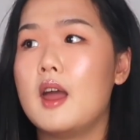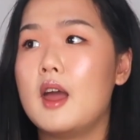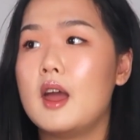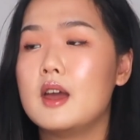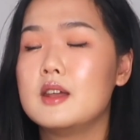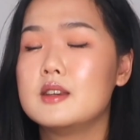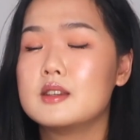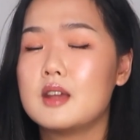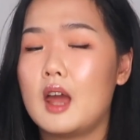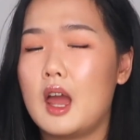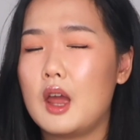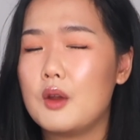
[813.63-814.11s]

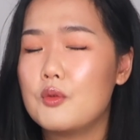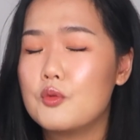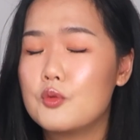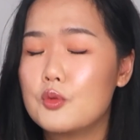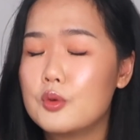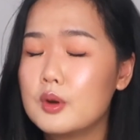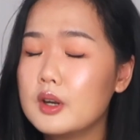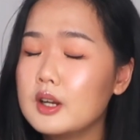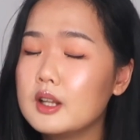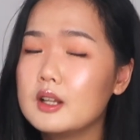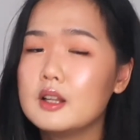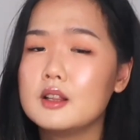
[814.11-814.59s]
And I
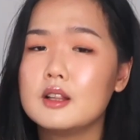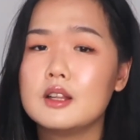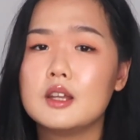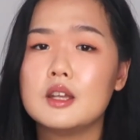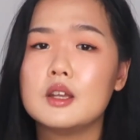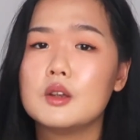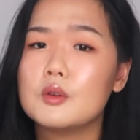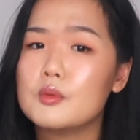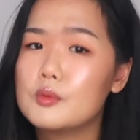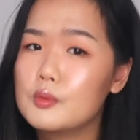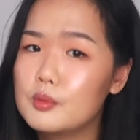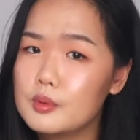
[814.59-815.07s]

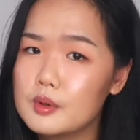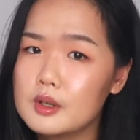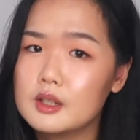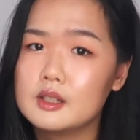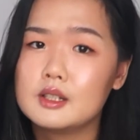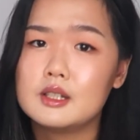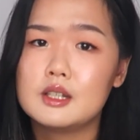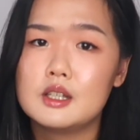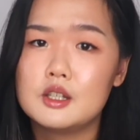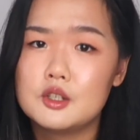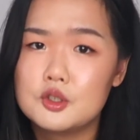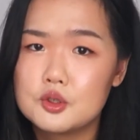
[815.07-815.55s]

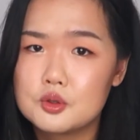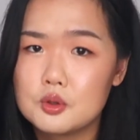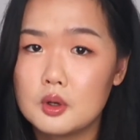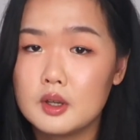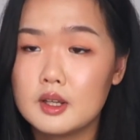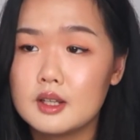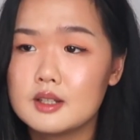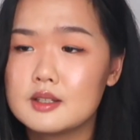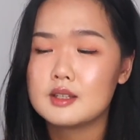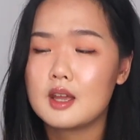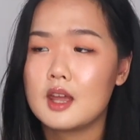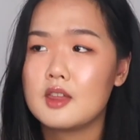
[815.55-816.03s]
really
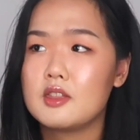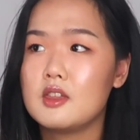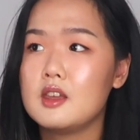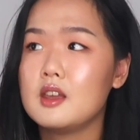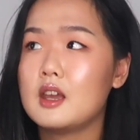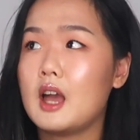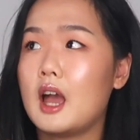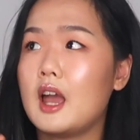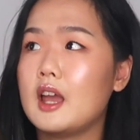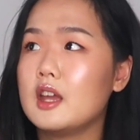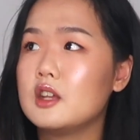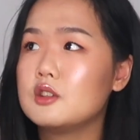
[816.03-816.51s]
enjoy it. I
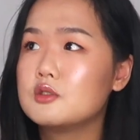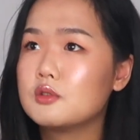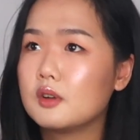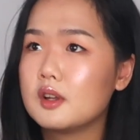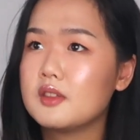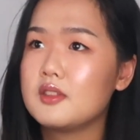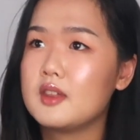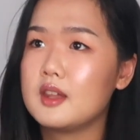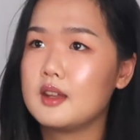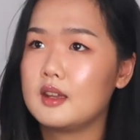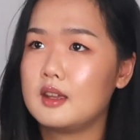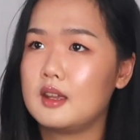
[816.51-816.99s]
think I
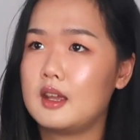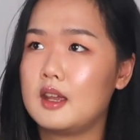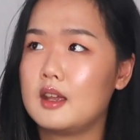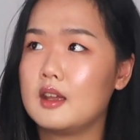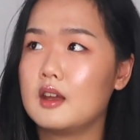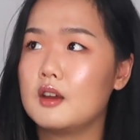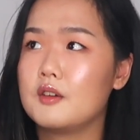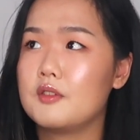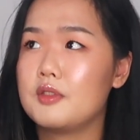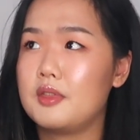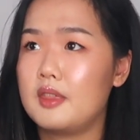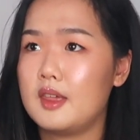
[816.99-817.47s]
enjoy
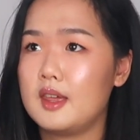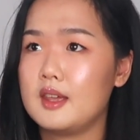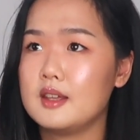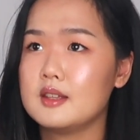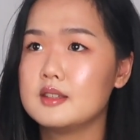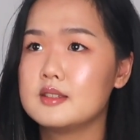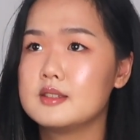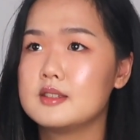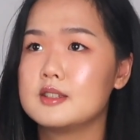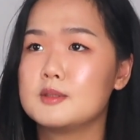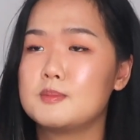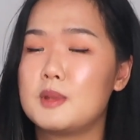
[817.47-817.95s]
thinking of
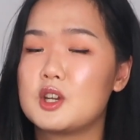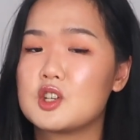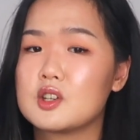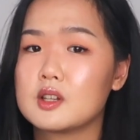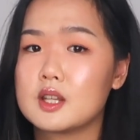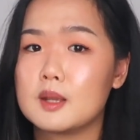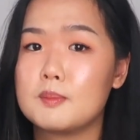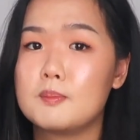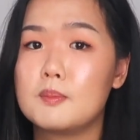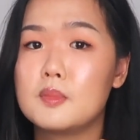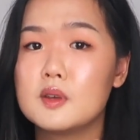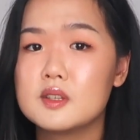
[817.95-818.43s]
things,
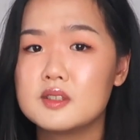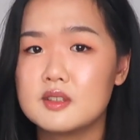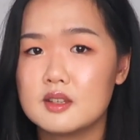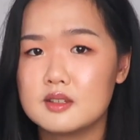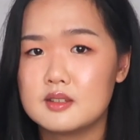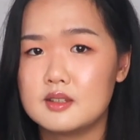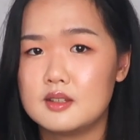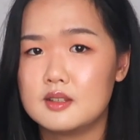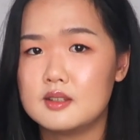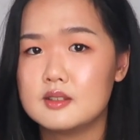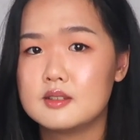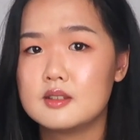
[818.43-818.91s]
especially
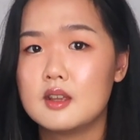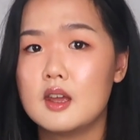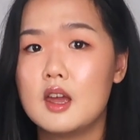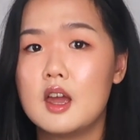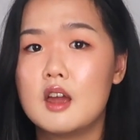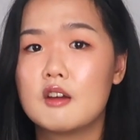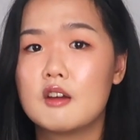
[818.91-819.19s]
businesses,